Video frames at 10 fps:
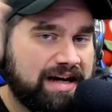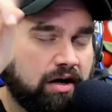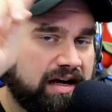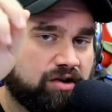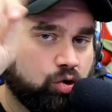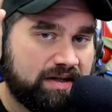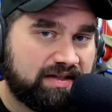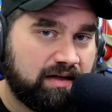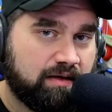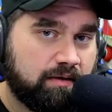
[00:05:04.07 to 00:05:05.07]
you dare get it
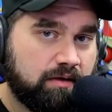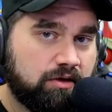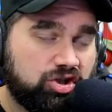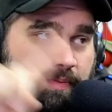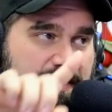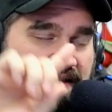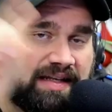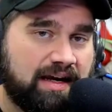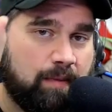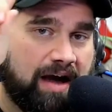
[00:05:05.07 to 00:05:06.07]
twisted. She's been
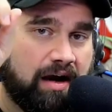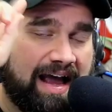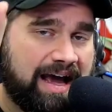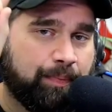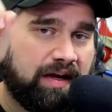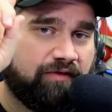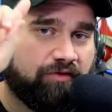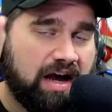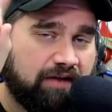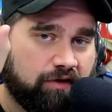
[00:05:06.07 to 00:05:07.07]
singing about it happy
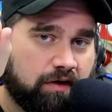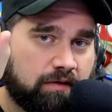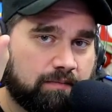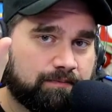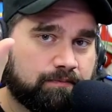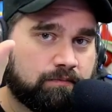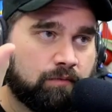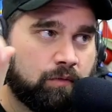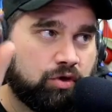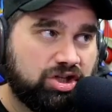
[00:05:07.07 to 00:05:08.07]
forever.
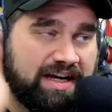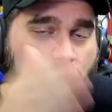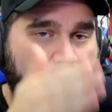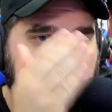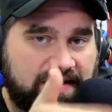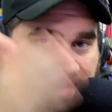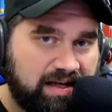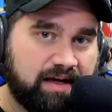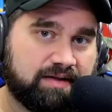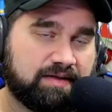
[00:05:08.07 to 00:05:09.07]
She wants
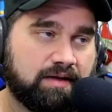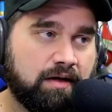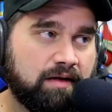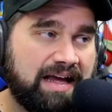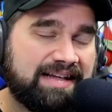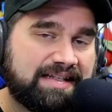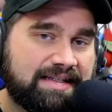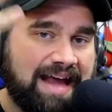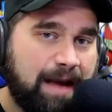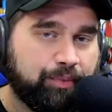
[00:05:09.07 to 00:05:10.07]
this. They
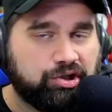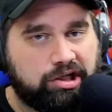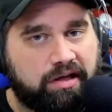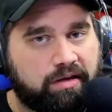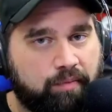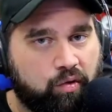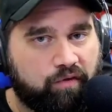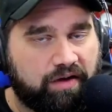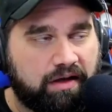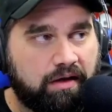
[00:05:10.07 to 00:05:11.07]
establish it in the
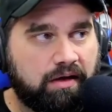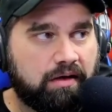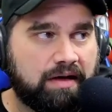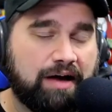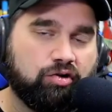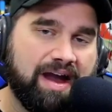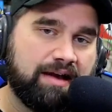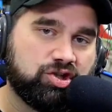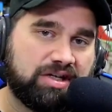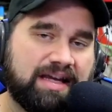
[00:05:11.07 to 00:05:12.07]
movie. Now,
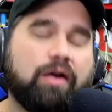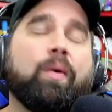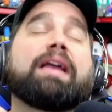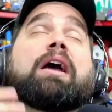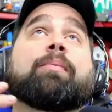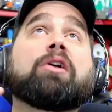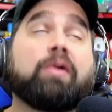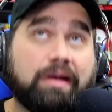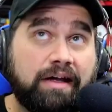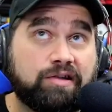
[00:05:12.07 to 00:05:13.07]
granted, she can't wake up and
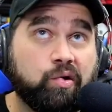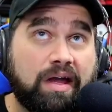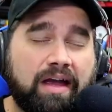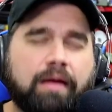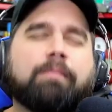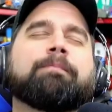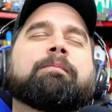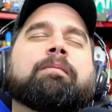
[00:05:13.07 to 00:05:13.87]
go, it's okay.